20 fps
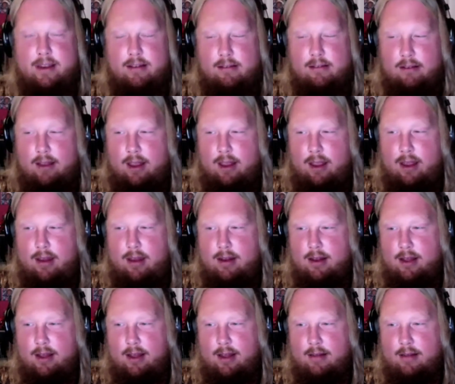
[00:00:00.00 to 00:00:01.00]
And
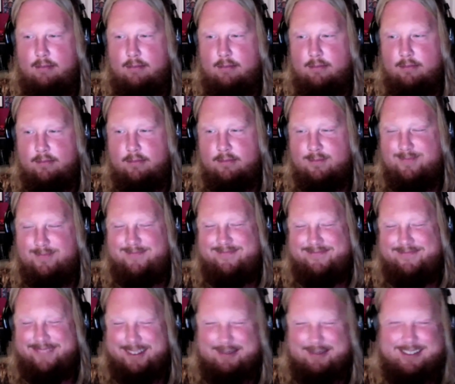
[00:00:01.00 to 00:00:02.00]
I'm
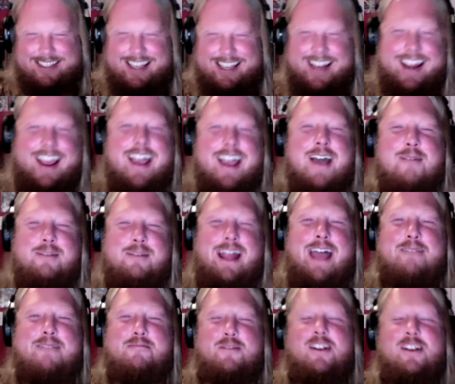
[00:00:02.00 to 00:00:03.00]
just kidding, but I
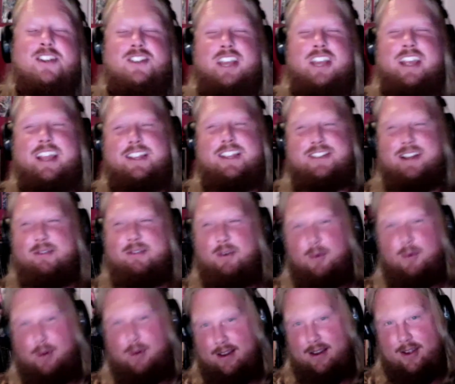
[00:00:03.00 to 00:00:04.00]
appreciate each and every
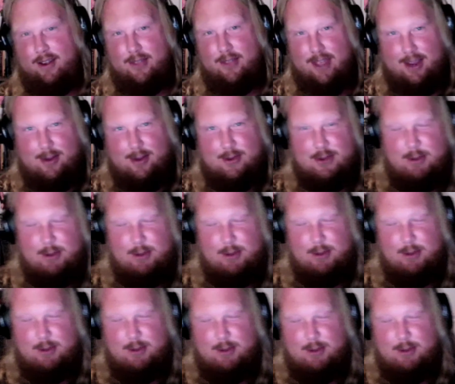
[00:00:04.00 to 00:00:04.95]
one of you. Thank you so much for